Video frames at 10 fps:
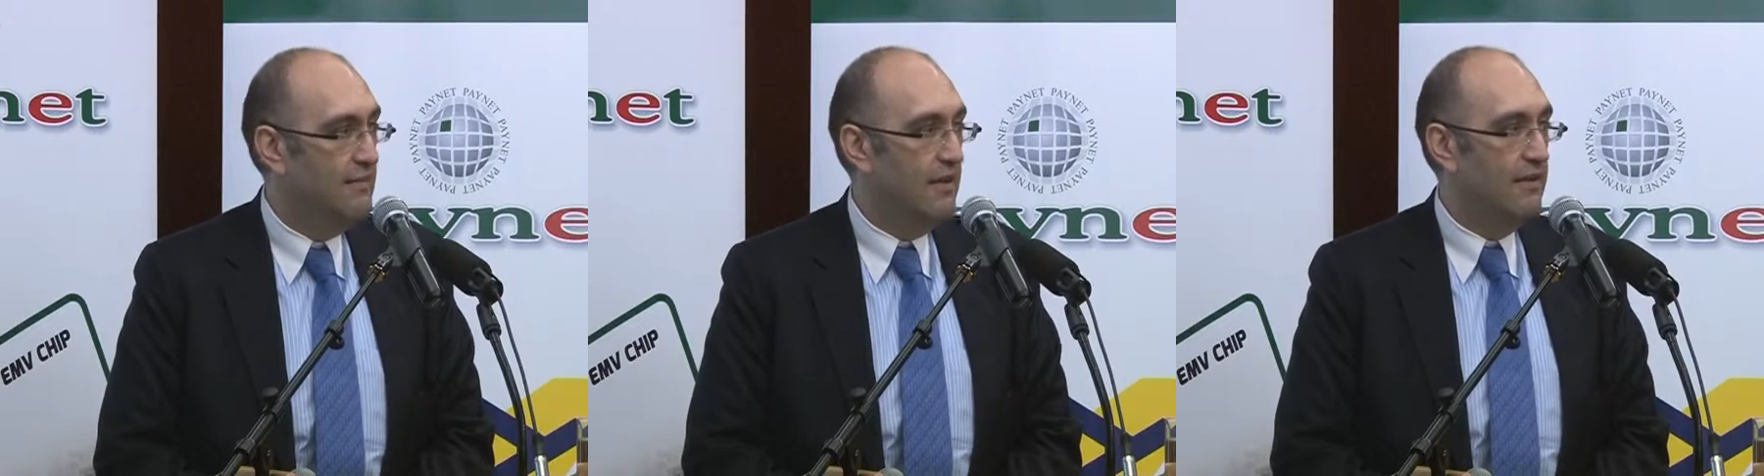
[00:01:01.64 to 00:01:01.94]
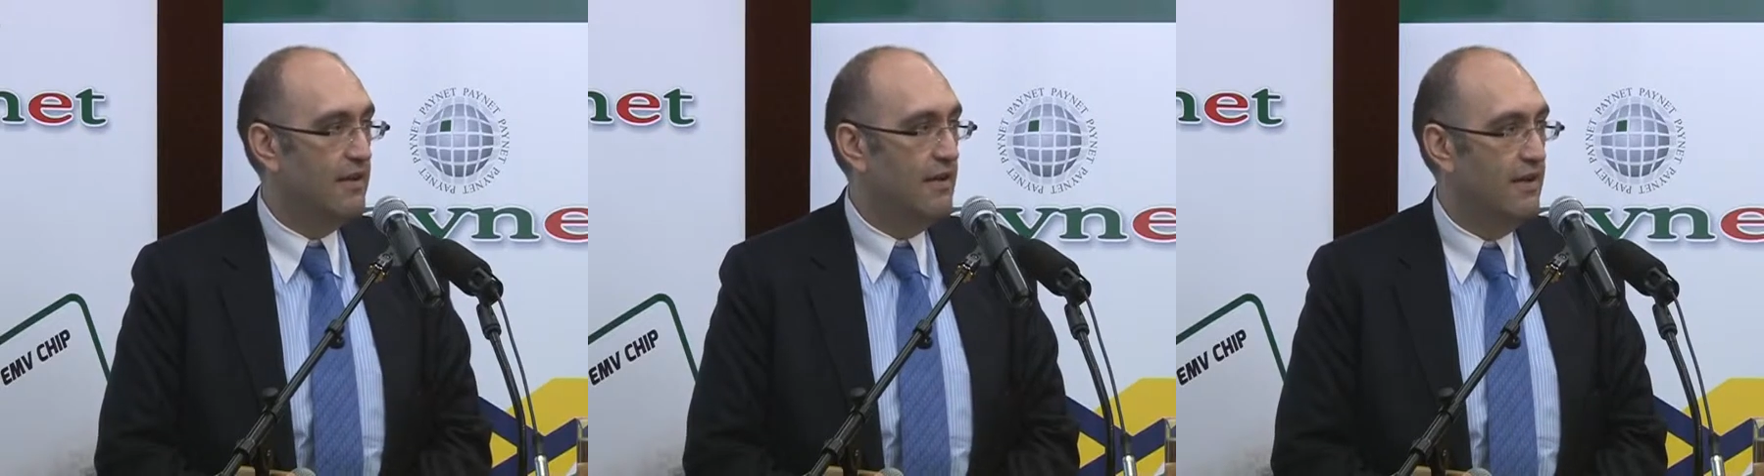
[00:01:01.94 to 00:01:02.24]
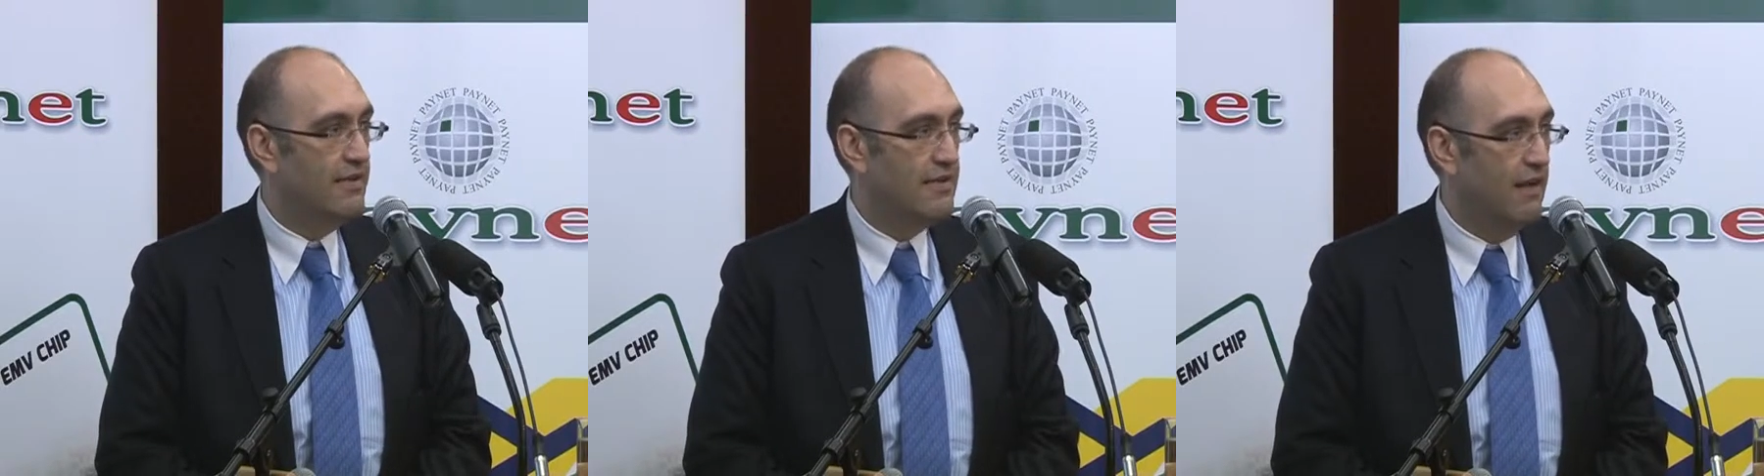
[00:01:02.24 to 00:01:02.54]

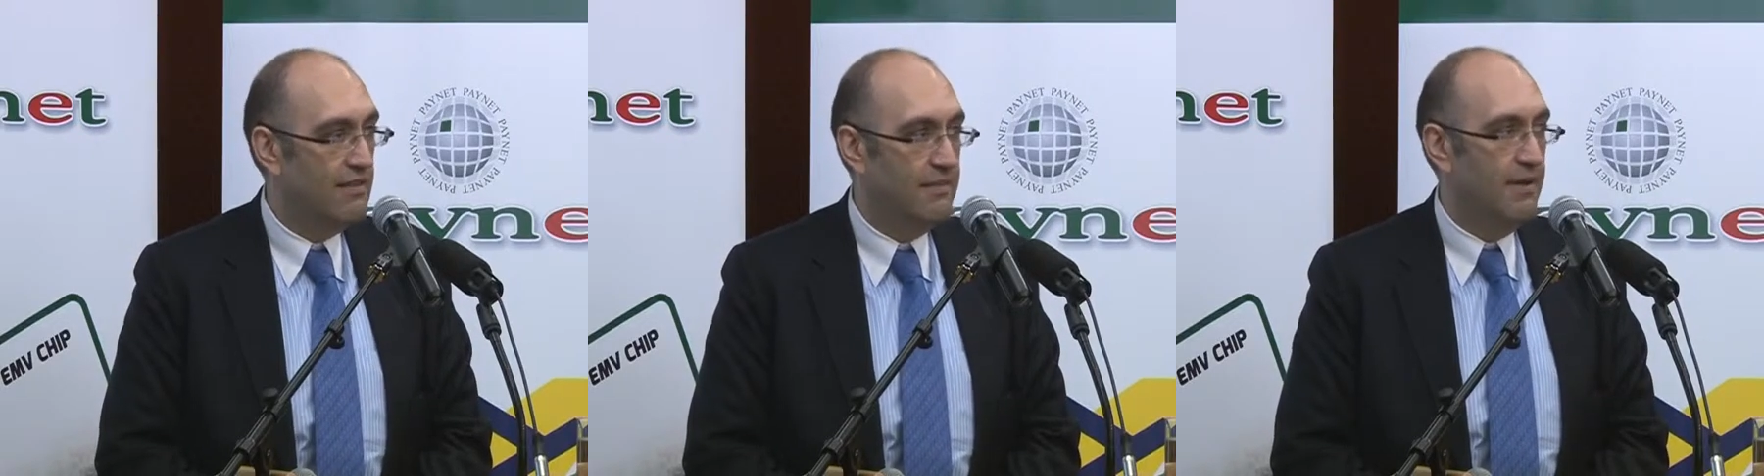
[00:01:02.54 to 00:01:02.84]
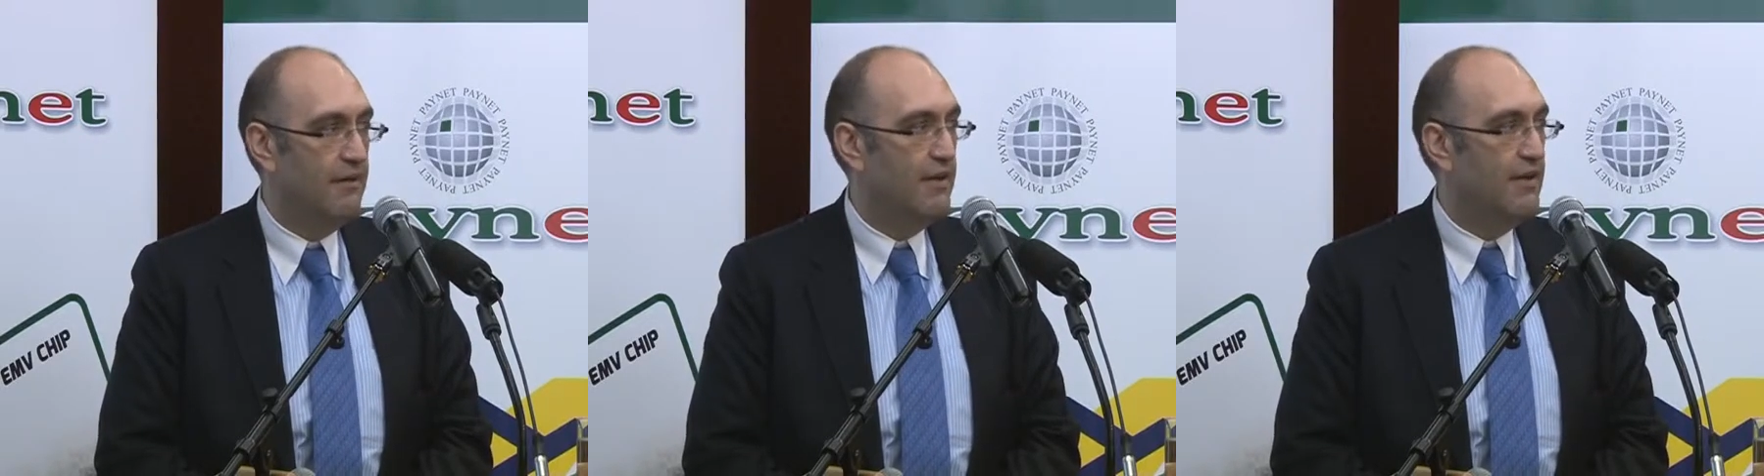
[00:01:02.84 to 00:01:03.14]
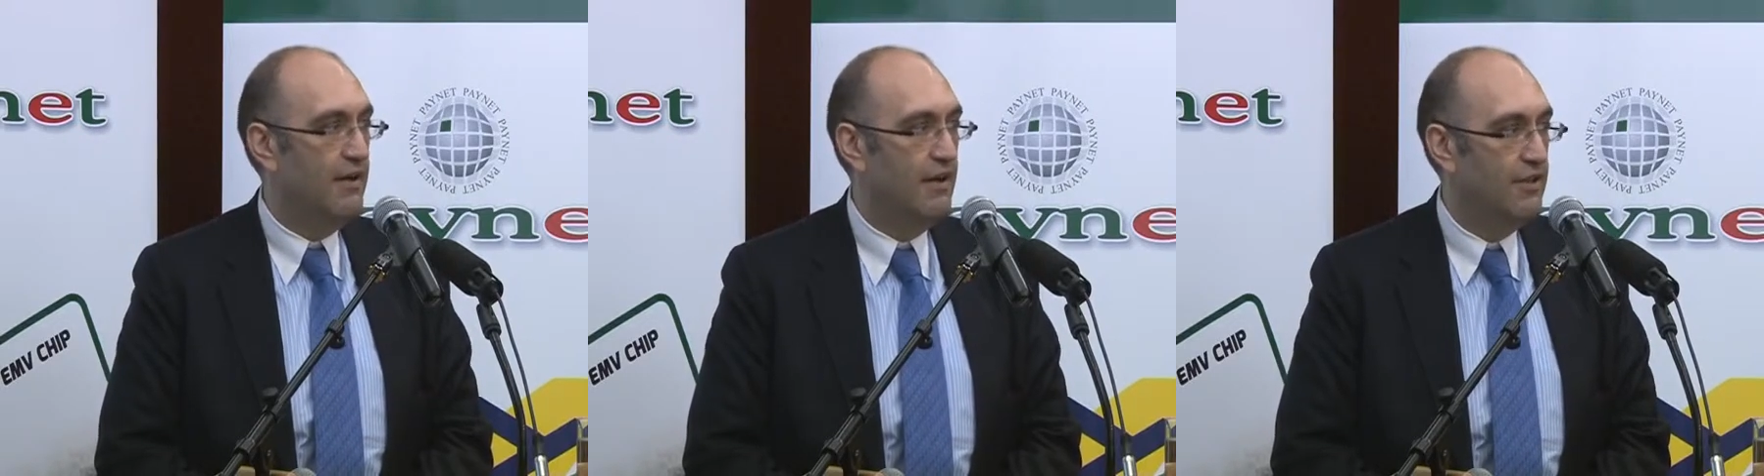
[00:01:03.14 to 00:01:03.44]
America, South
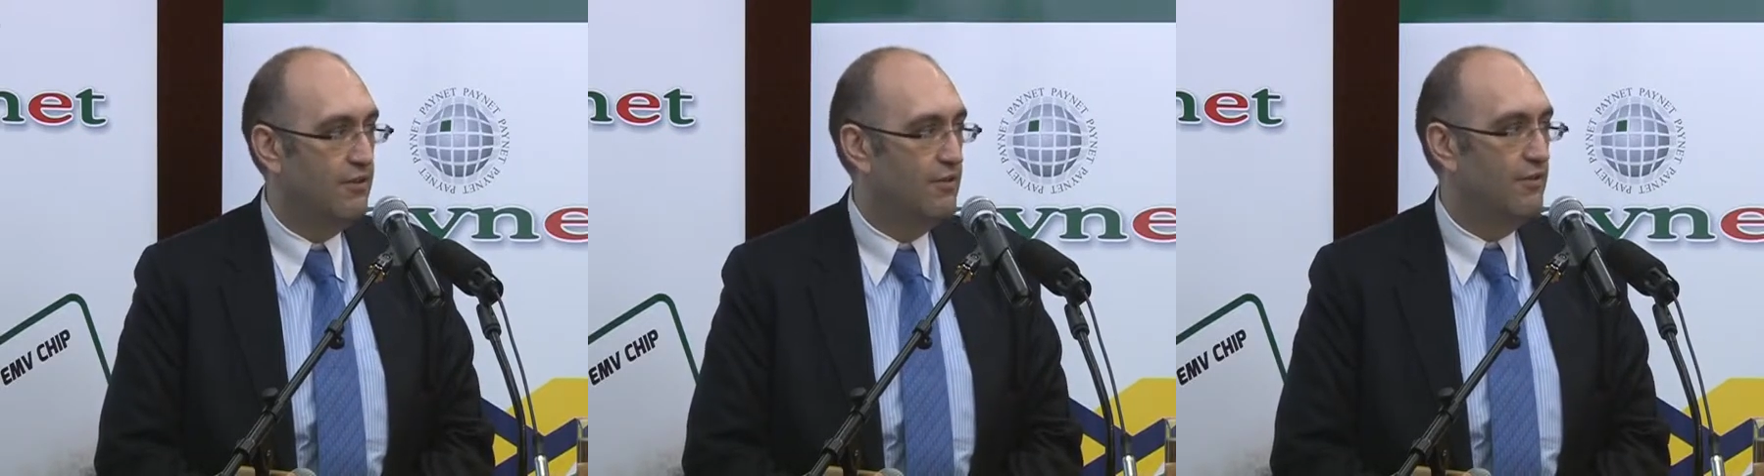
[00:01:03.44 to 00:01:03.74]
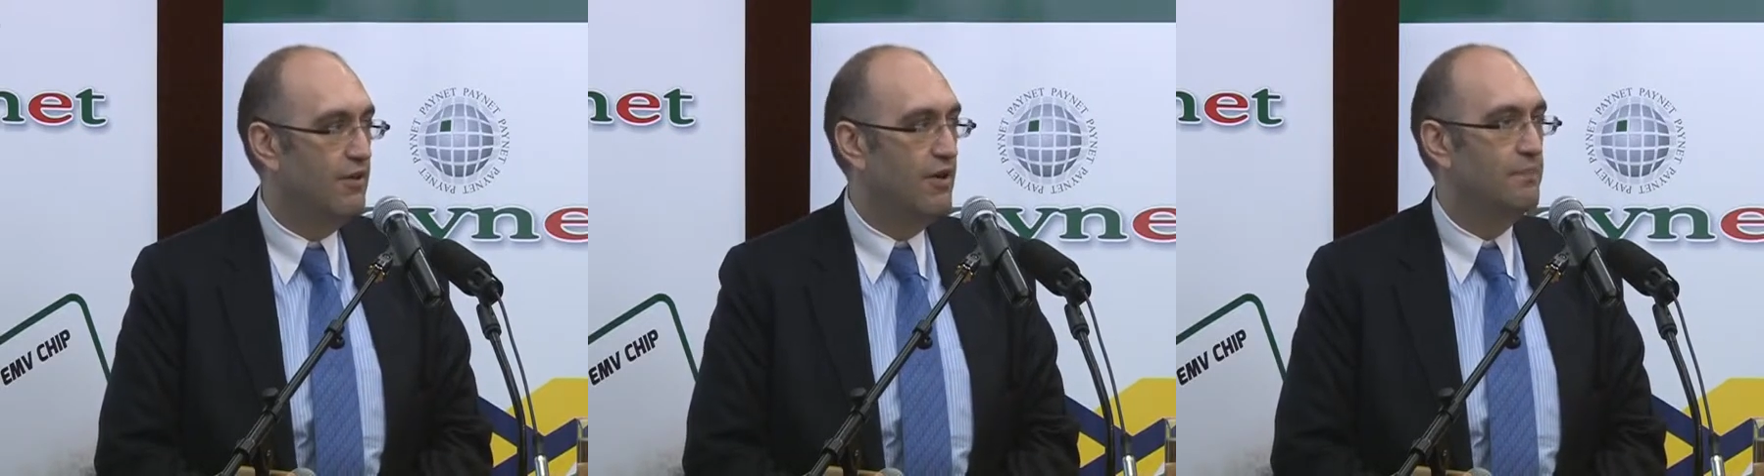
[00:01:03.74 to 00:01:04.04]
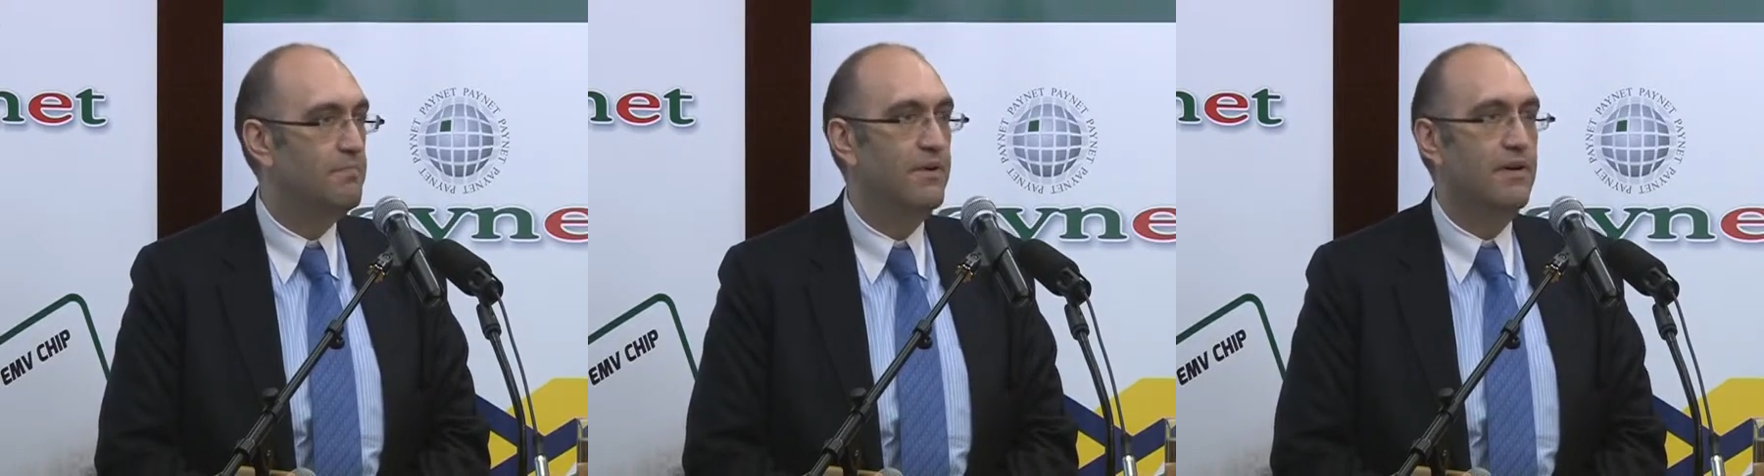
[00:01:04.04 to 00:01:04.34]
America,
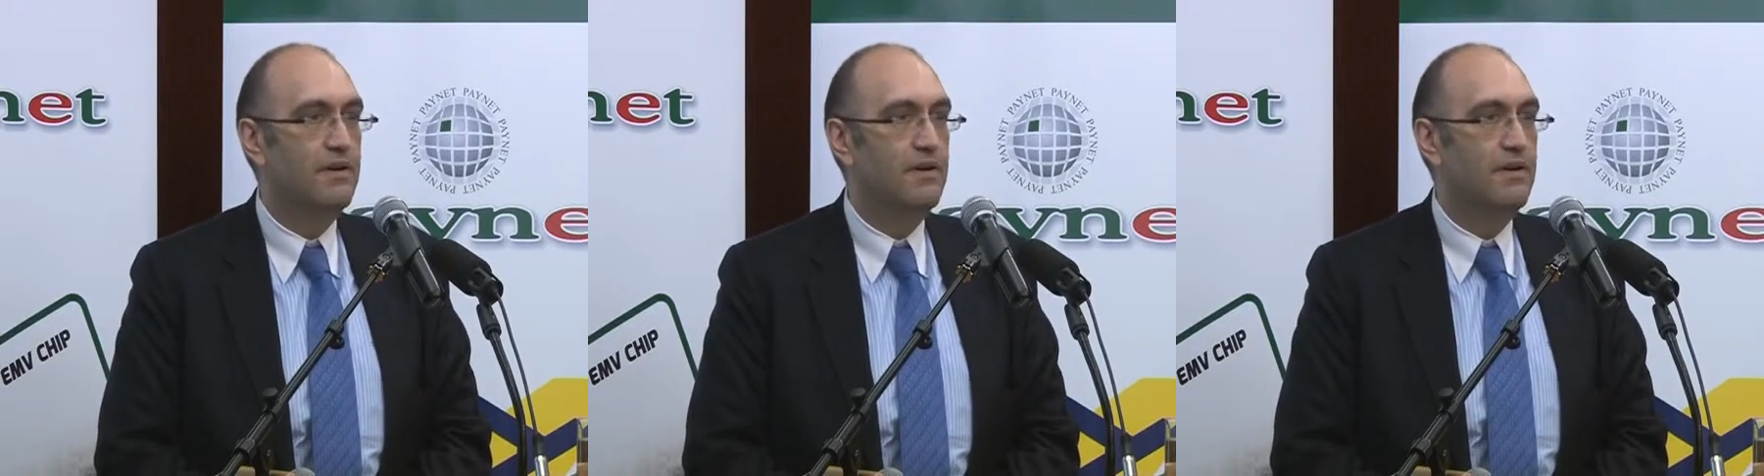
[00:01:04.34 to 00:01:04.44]
Europe,